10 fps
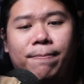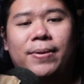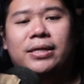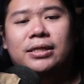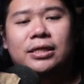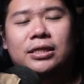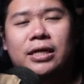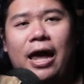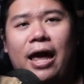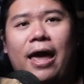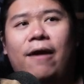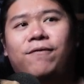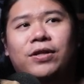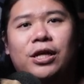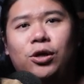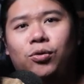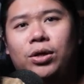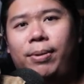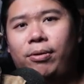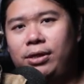mixes everything
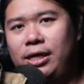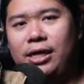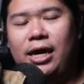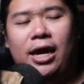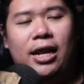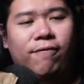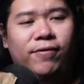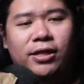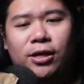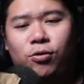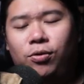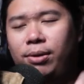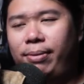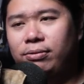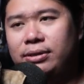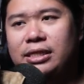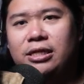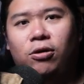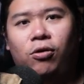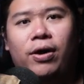good about Decade, everything good about
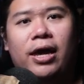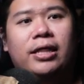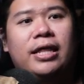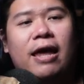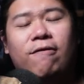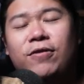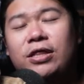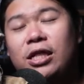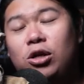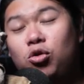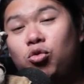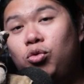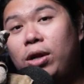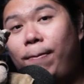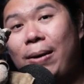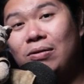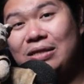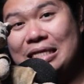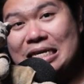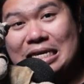ZO, and everything good
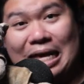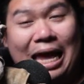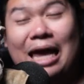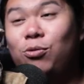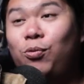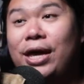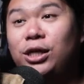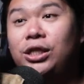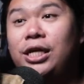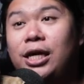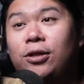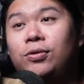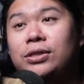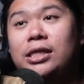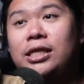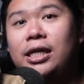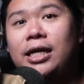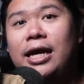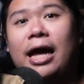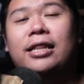about D.N. We actually get to see the
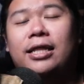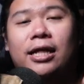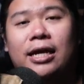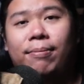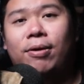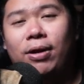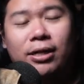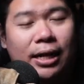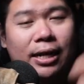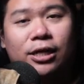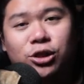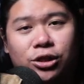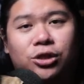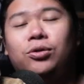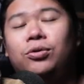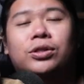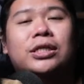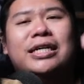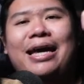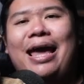gun that Kamen Rider Legend
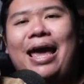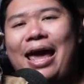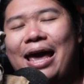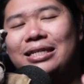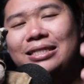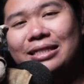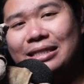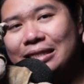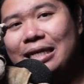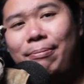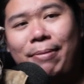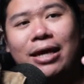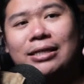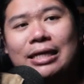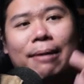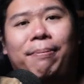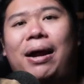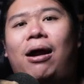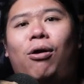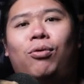used has the same exact
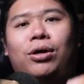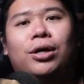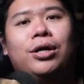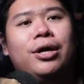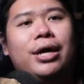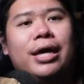power